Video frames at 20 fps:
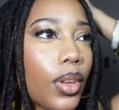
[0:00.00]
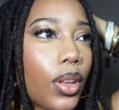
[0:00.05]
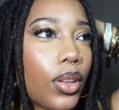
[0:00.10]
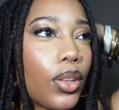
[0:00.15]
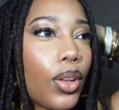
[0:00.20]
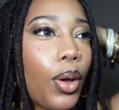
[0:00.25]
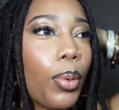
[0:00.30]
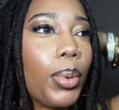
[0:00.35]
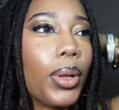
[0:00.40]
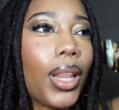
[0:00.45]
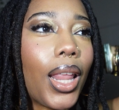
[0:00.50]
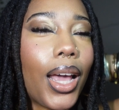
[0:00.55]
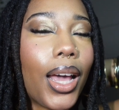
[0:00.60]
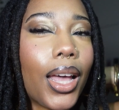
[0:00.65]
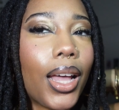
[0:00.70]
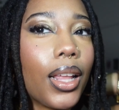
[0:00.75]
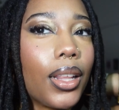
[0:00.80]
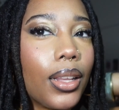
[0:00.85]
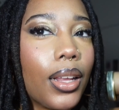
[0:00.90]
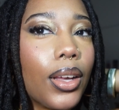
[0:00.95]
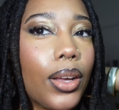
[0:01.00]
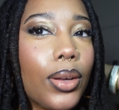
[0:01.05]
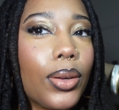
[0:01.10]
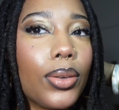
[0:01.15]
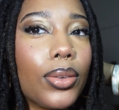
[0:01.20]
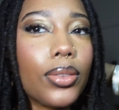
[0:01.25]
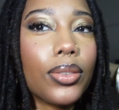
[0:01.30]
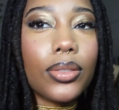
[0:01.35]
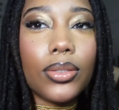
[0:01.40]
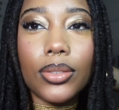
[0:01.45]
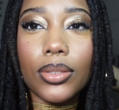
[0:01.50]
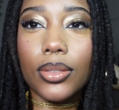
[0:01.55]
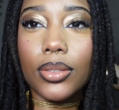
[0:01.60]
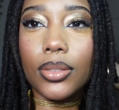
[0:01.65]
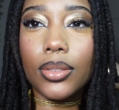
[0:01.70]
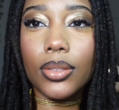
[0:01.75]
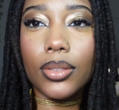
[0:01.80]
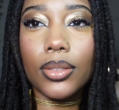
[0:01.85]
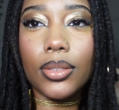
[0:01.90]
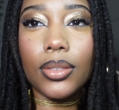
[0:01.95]
No, but like, hello.
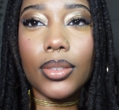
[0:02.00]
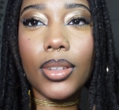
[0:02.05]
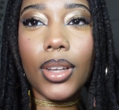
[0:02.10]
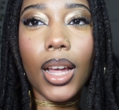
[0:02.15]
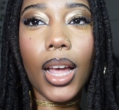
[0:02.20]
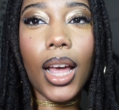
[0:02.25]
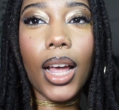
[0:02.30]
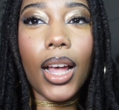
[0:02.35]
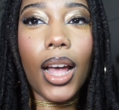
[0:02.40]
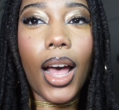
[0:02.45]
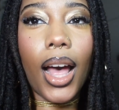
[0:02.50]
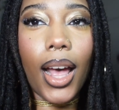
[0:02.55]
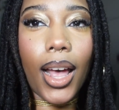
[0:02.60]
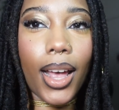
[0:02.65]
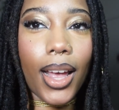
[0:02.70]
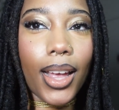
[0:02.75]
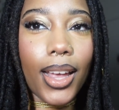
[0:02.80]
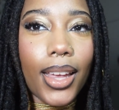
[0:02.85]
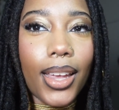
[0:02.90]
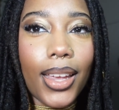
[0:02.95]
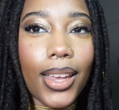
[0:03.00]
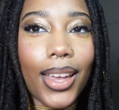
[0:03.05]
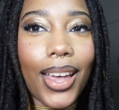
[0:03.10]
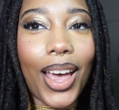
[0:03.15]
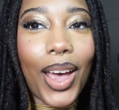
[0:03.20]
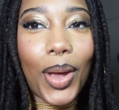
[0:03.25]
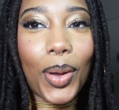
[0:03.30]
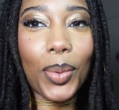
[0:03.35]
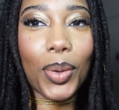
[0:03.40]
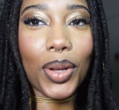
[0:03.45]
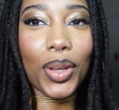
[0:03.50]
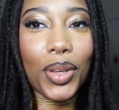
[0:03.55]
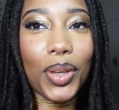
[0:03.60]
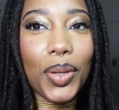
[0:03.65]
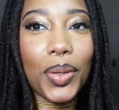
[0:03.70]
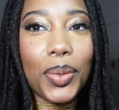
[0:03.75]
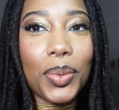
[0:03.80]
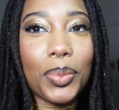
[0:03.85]
Hi, how are you?